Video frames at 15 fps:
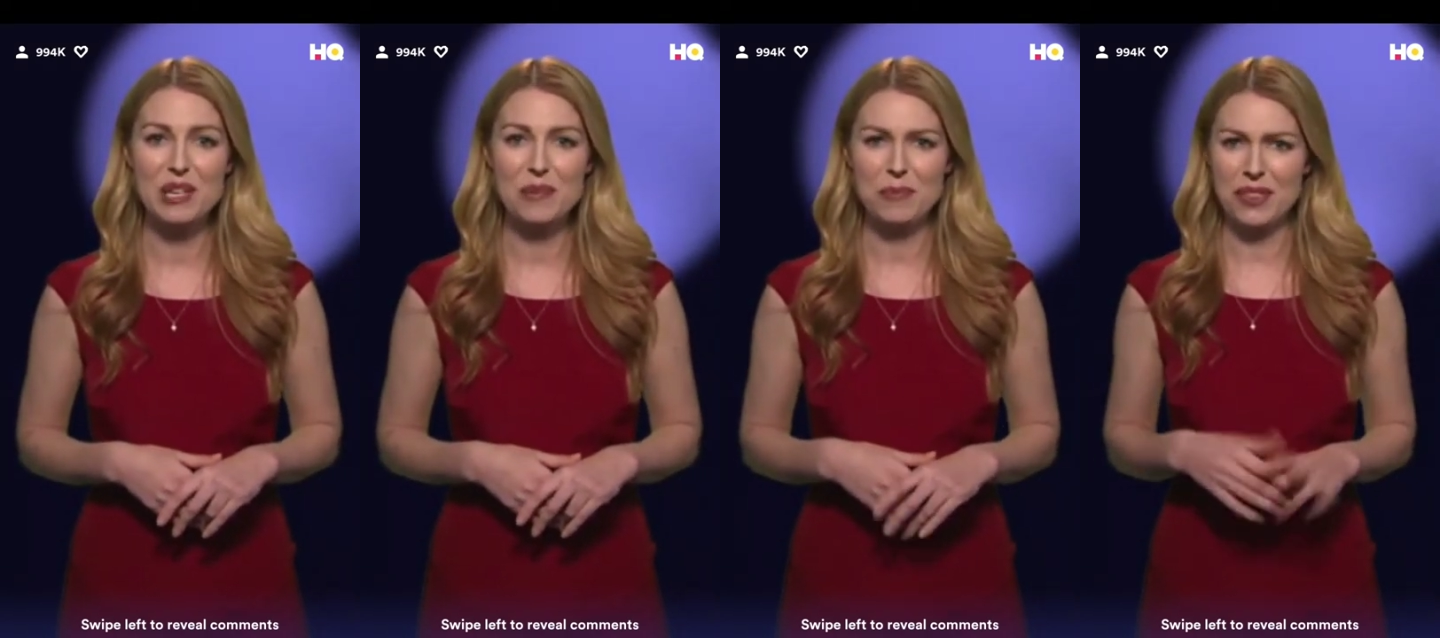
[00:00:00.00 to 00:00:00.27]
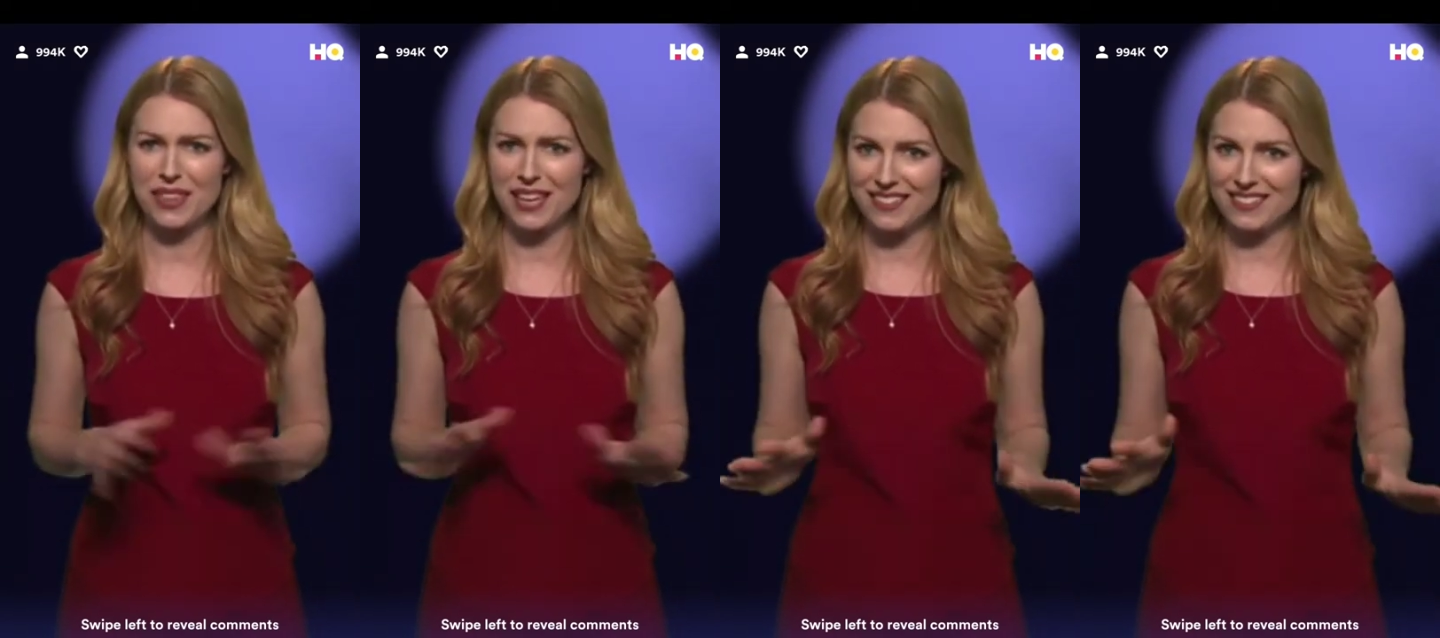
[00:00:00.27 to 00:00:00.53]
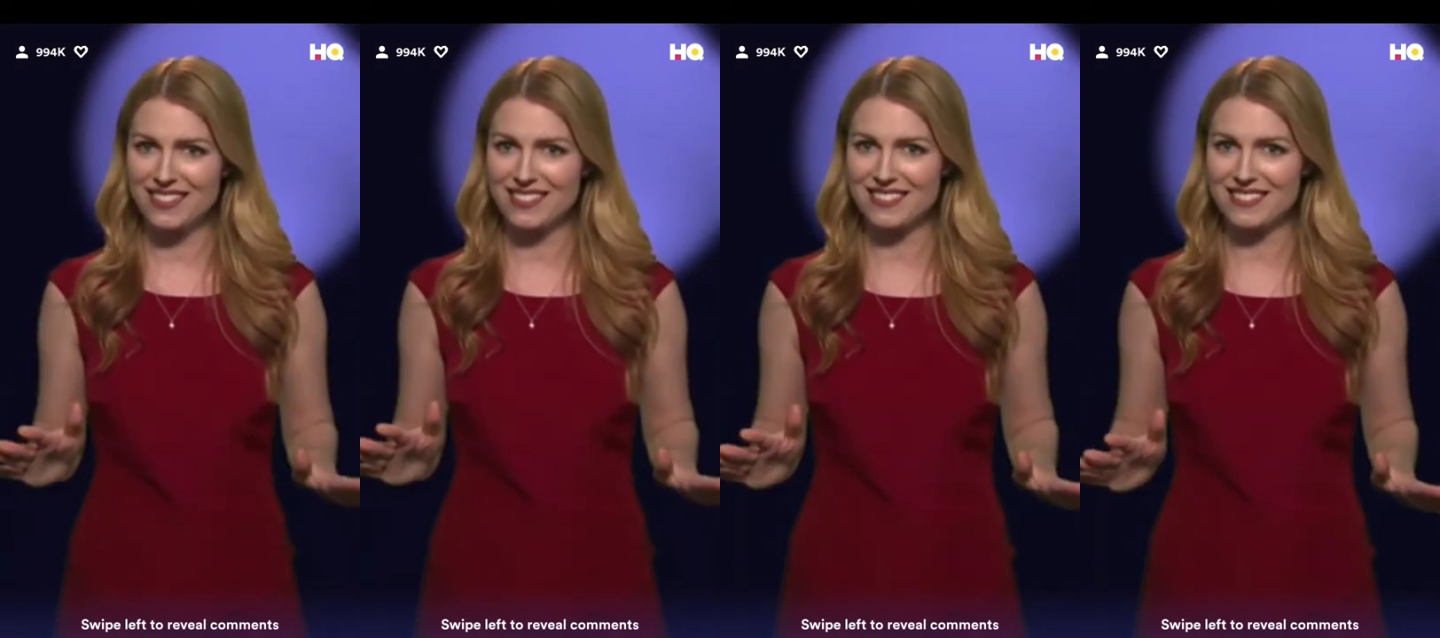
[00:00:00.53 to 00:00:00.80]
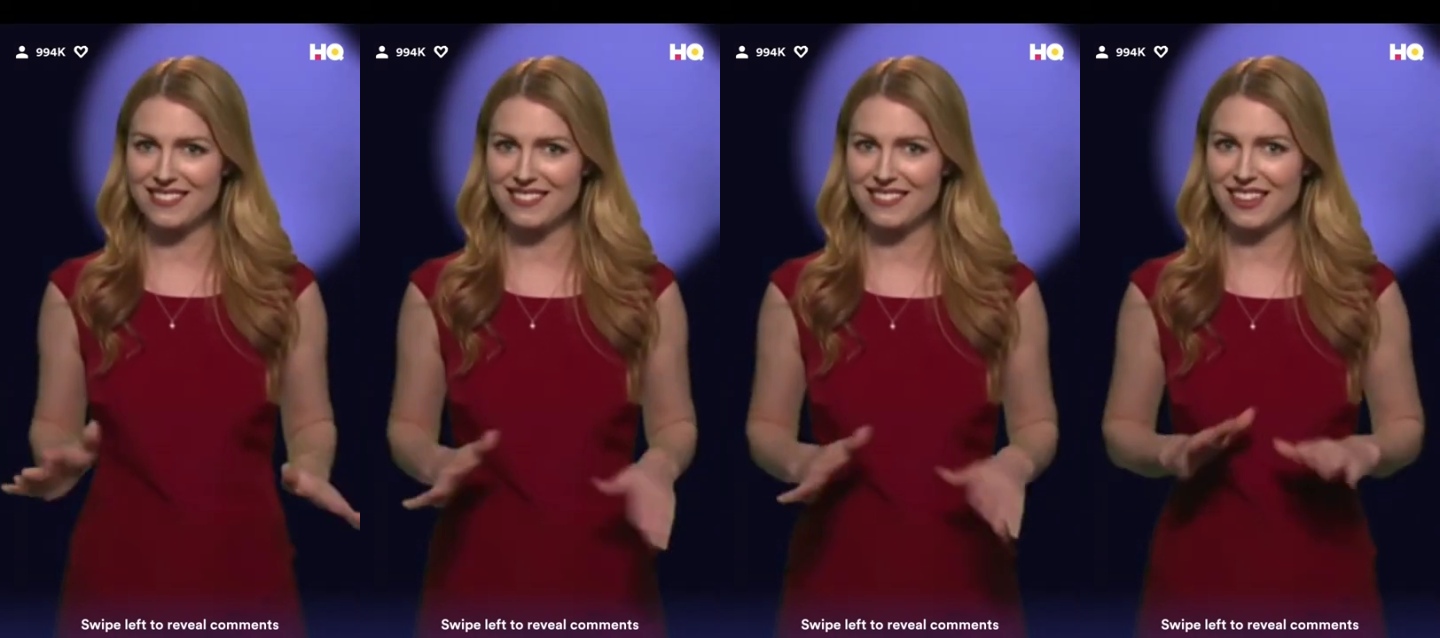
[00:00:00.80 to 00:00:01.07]
But that's
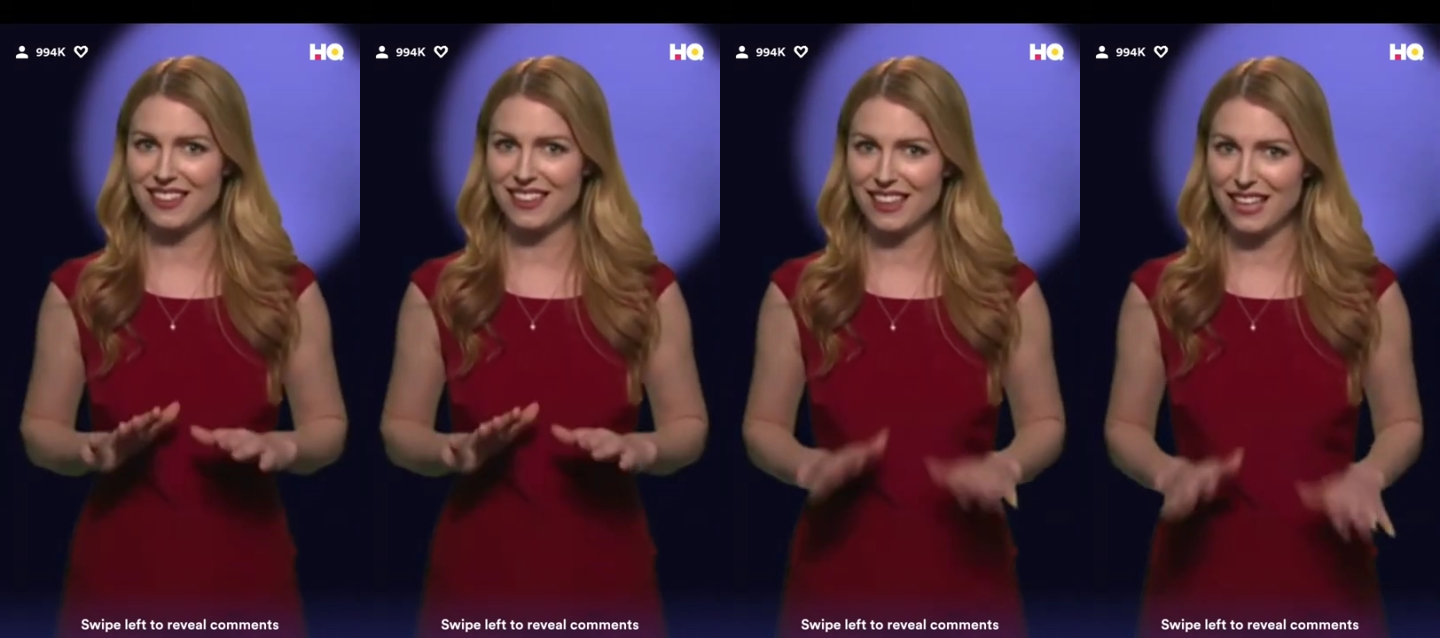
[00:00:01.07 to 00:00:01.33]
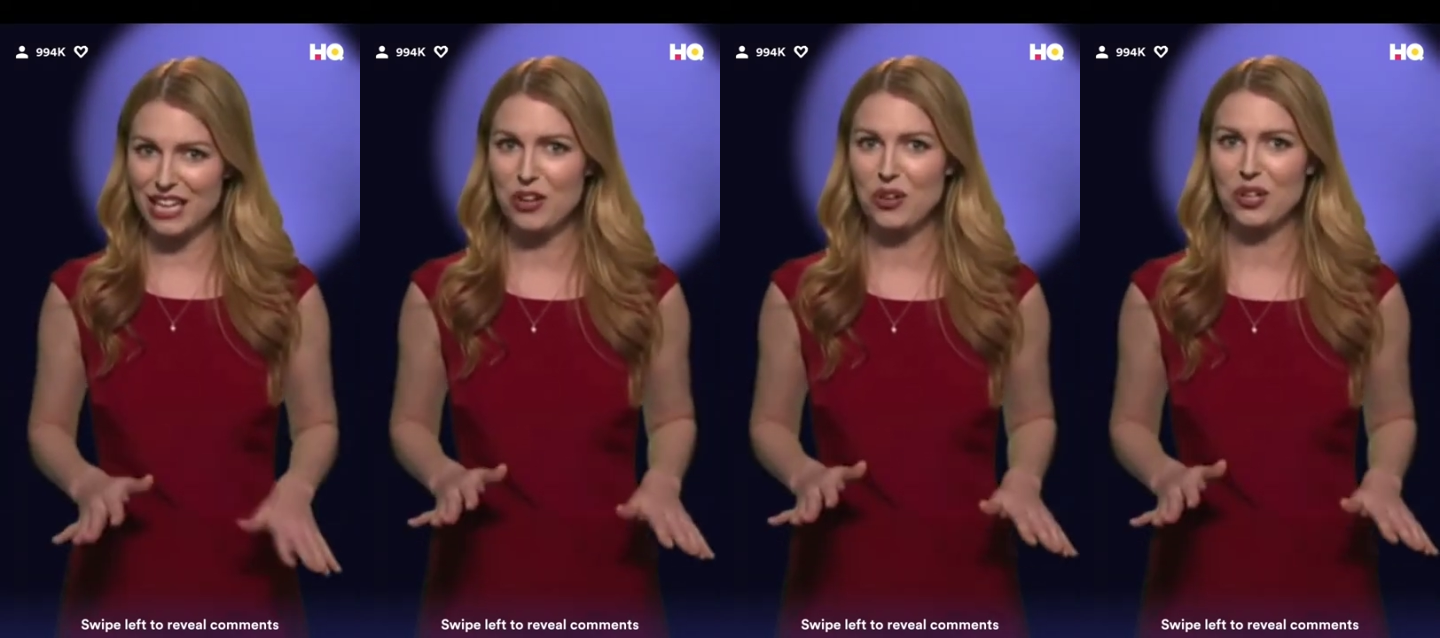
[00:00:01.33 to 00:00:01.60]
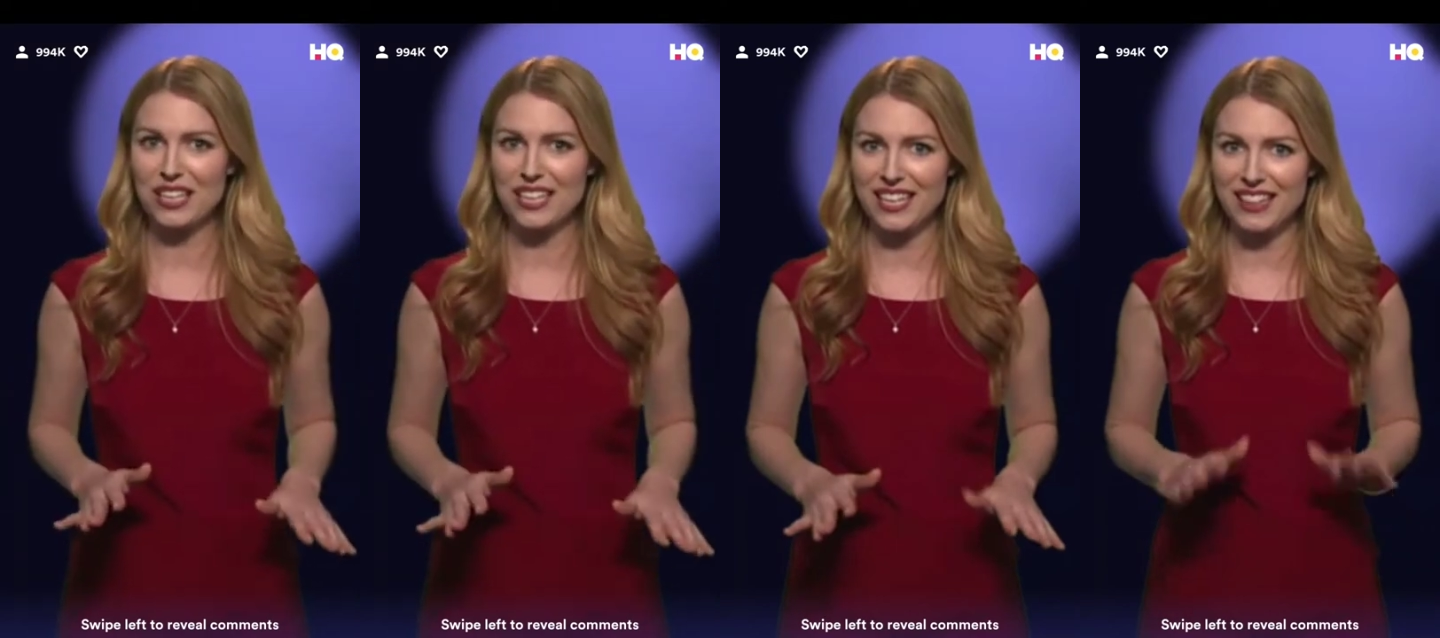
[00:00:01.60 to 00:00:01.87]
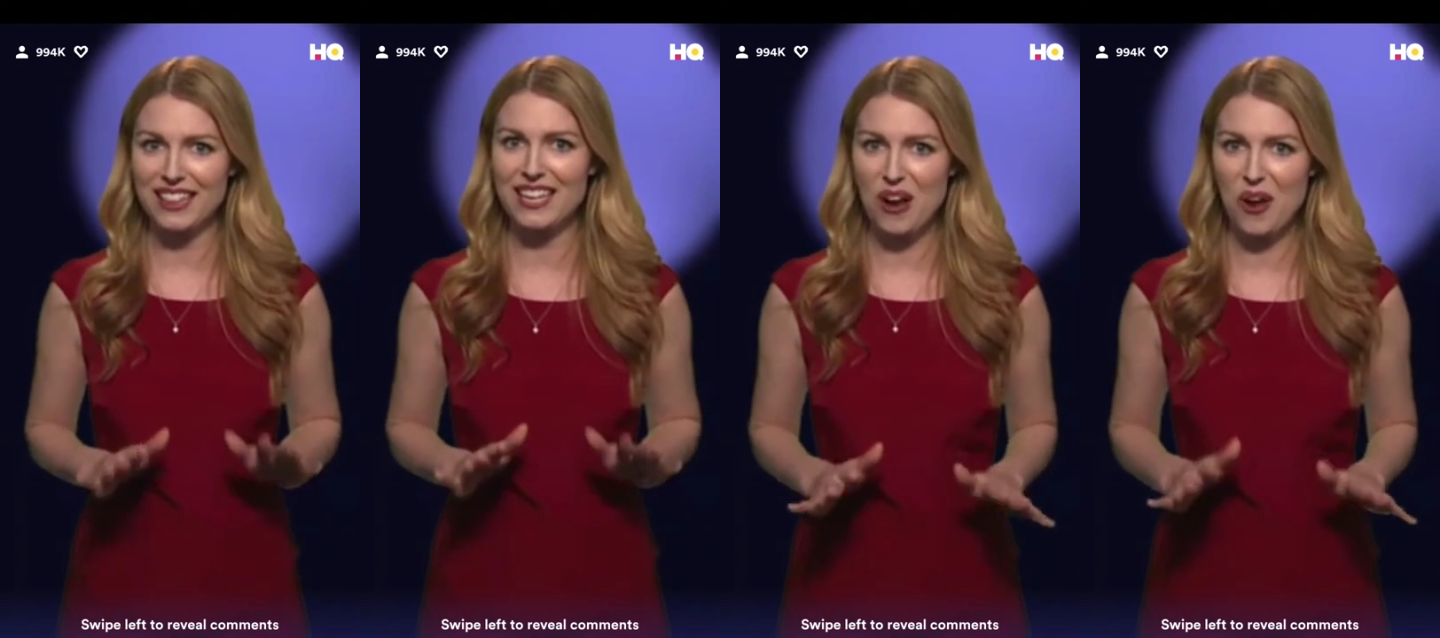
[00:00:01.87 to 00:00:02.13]

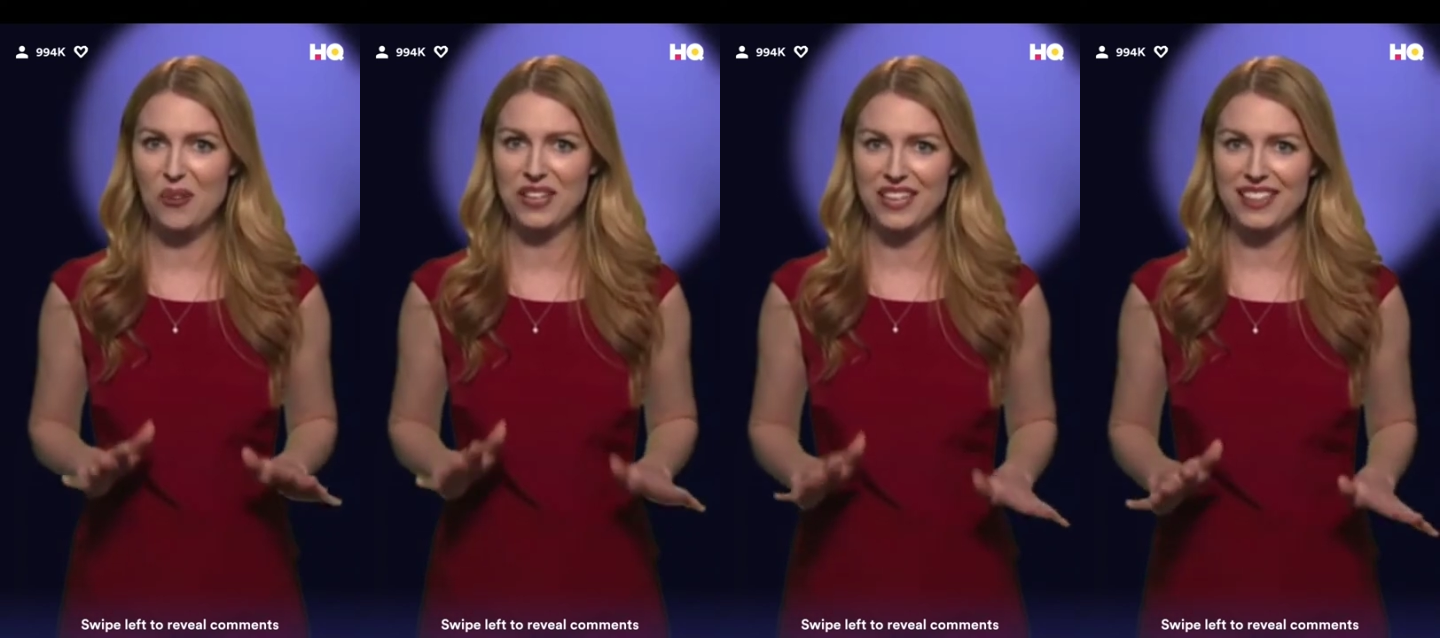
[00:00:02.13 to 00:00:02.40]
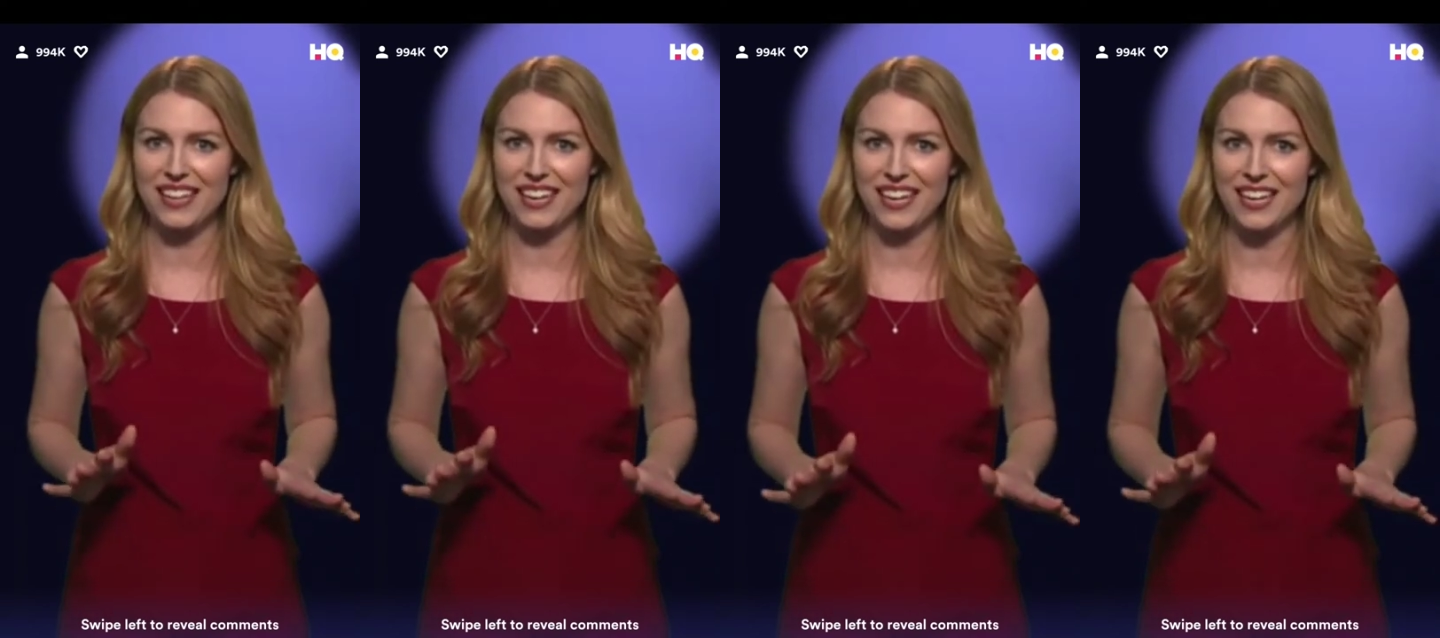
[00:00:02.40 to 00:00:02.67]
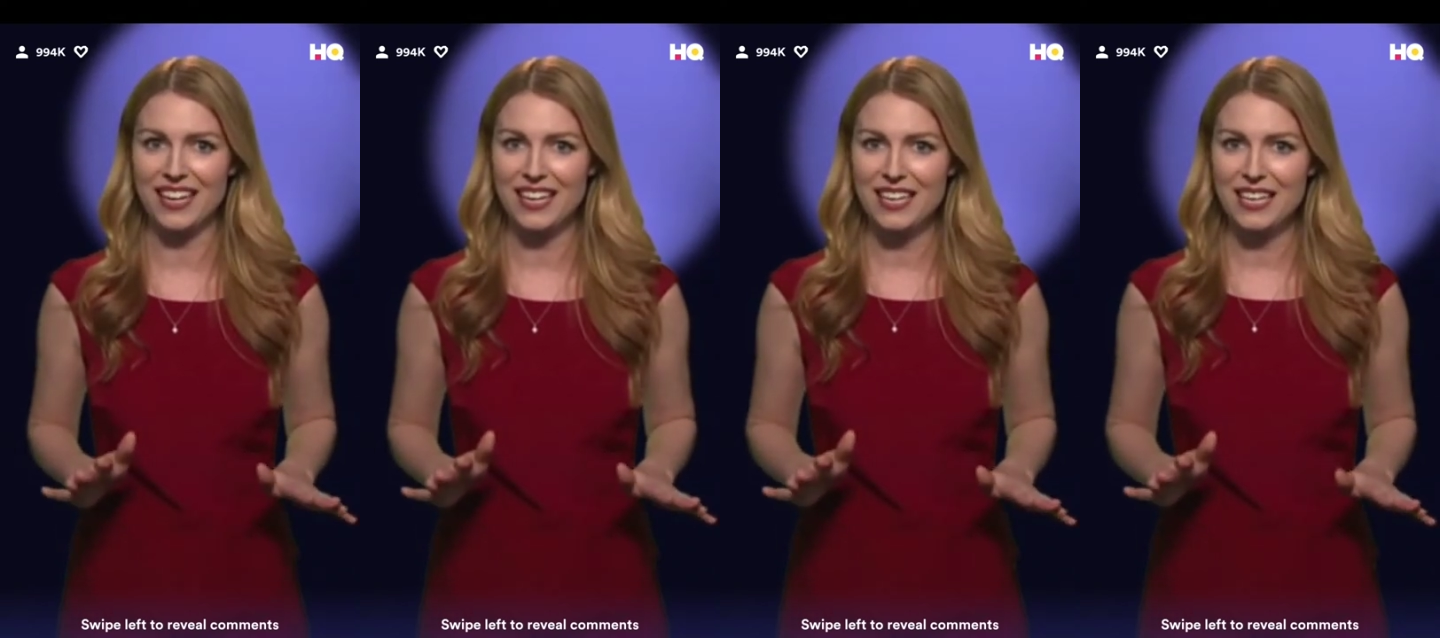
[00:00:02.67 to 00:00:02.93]
literally the only thing.